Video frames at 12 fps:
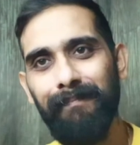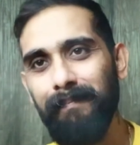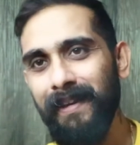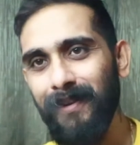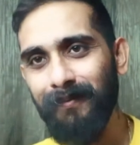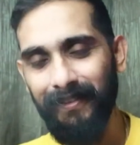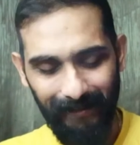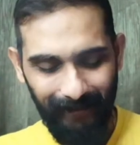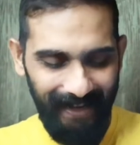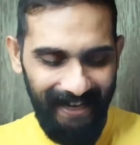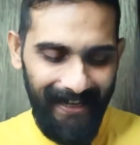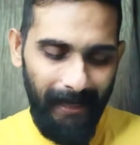beautiful. All
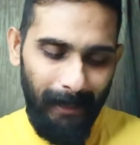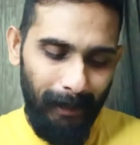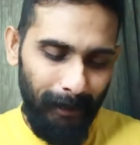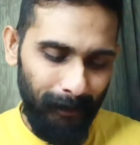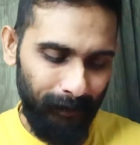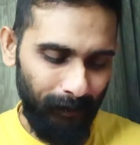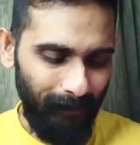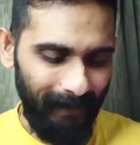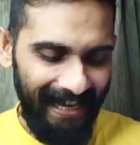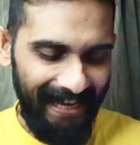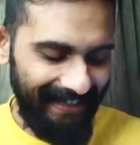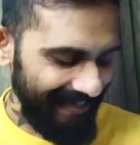right, so
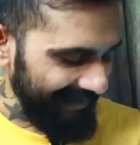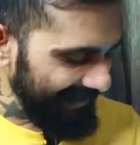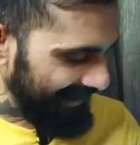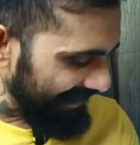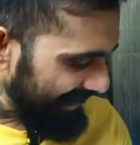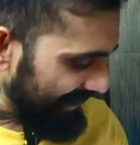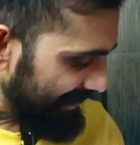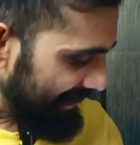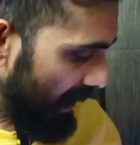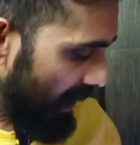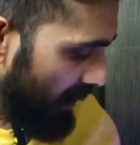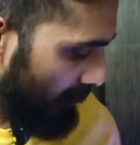that's it. These
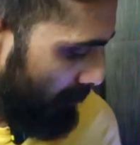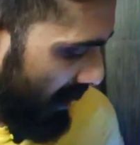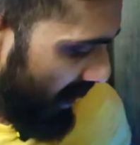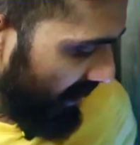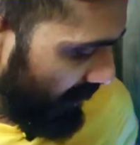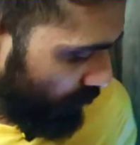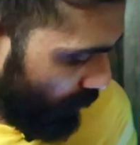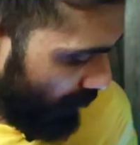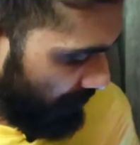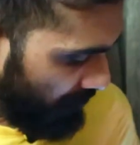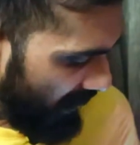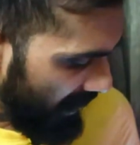are my
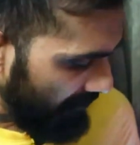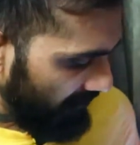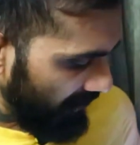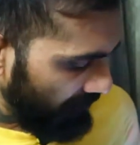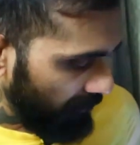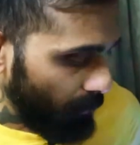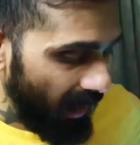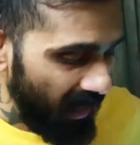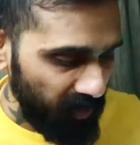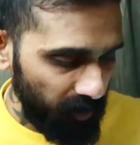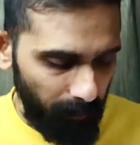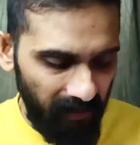top five. If you
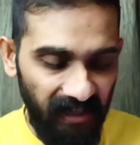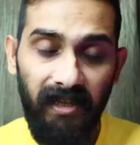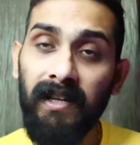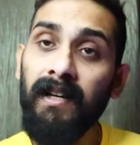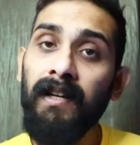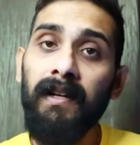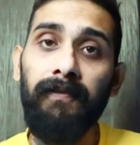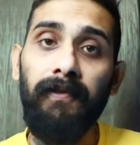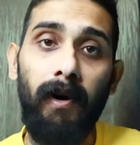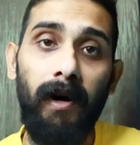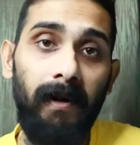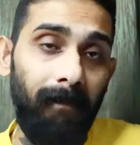ask me
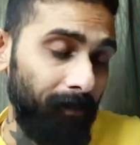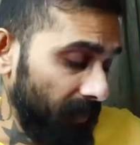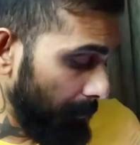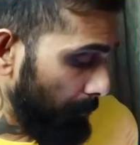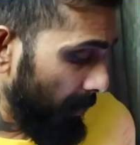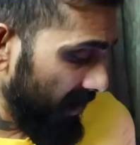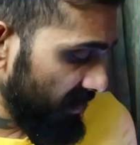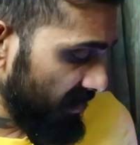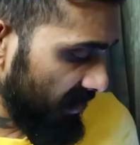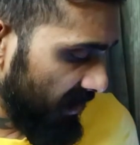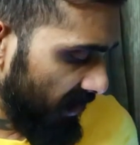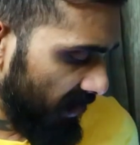for the best
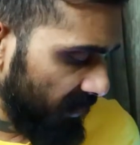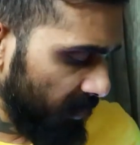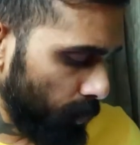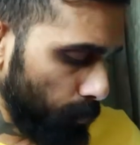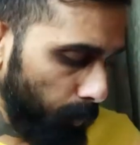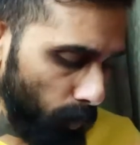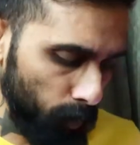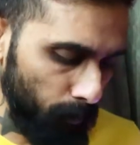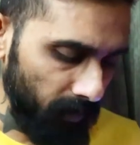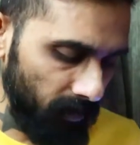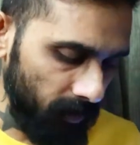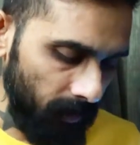
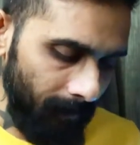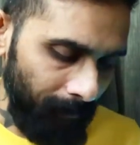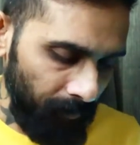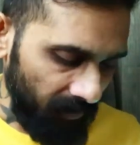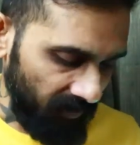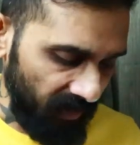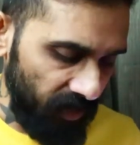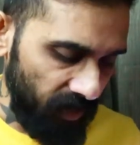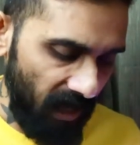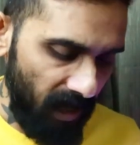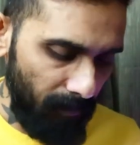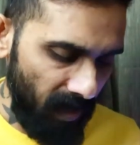disposables, these
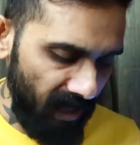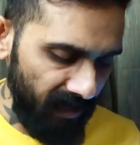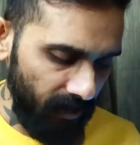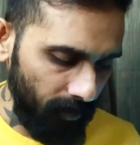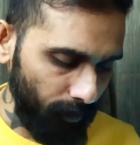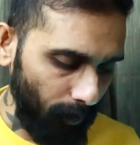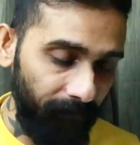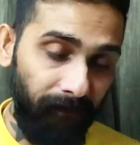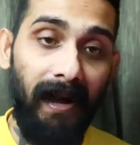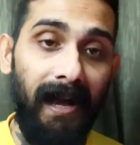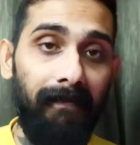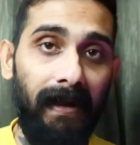are my top
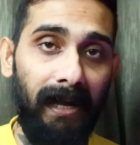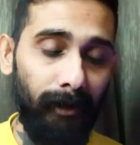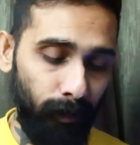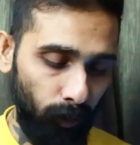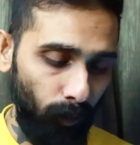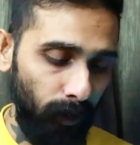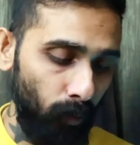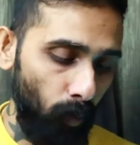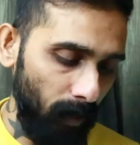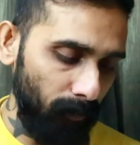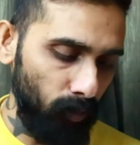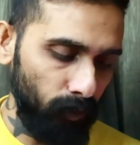five. I'll show you
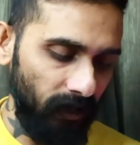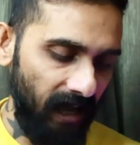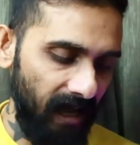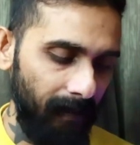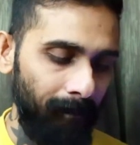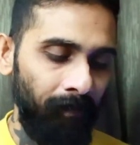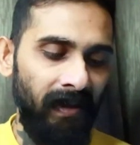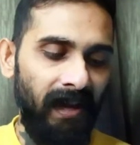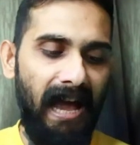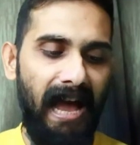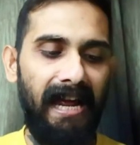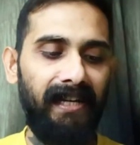one more time.
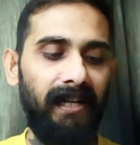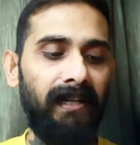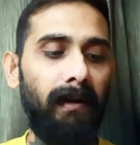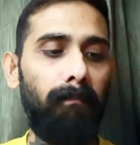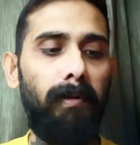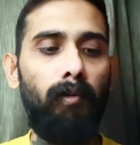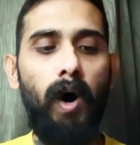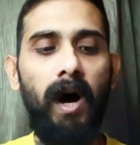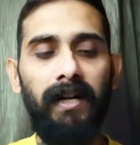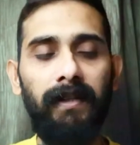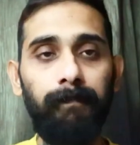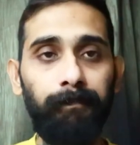At number
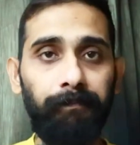one,